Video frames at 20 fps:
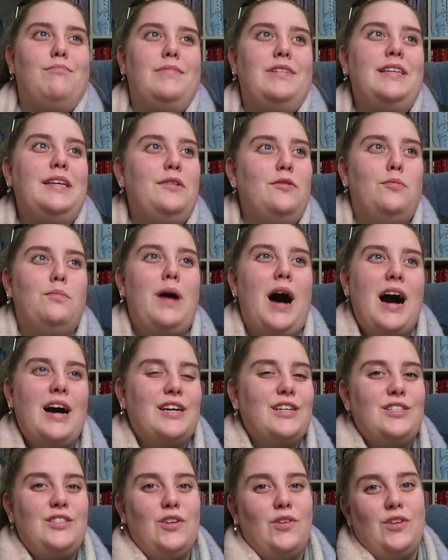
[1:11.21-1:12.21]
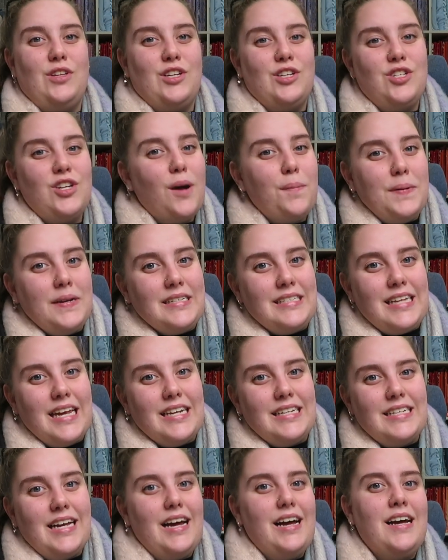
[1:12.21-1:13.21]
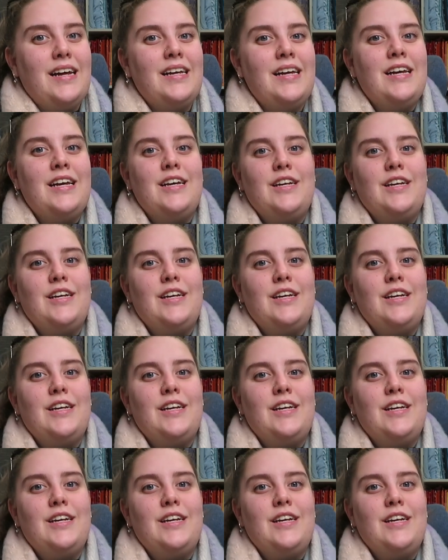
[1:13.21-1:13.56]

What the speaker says: little market stall in a shopping center.